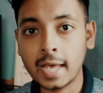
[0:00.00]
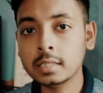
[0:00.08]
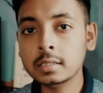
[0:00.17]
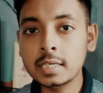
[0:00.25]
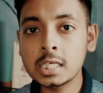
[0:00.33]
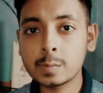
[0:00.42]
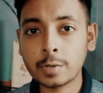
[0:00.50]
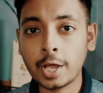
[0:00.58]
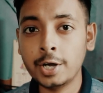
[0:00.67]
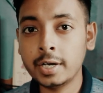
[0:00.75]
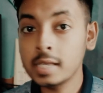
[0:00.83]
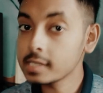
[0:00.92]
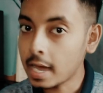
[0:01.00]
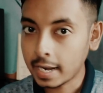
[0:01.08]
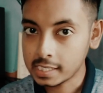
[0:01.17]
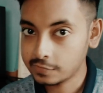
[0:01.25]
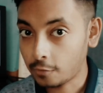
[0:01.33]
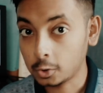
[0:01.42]
and these priorities are
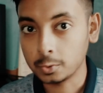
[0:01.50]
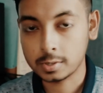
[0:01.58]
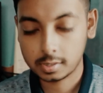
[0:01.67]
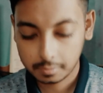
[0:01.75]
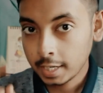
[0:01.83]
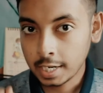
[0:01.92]
as follows.